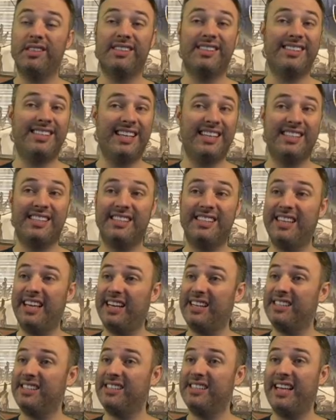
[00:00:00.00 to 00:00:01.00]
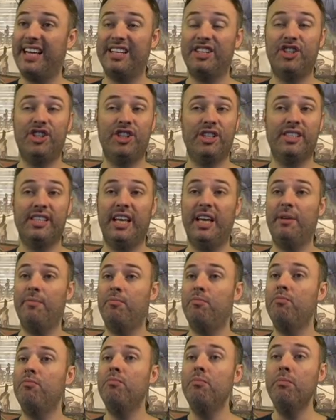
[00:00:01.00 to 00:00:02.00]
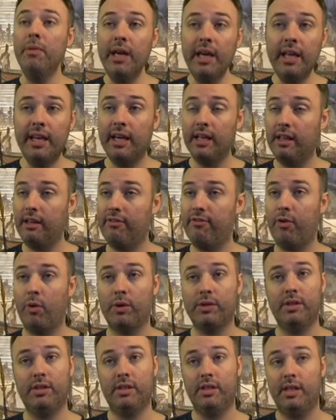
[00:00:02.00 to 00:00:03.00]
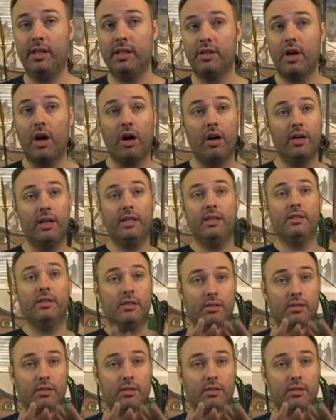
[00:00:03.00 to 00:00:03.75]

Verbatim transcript: A six six that just immediately forces a discard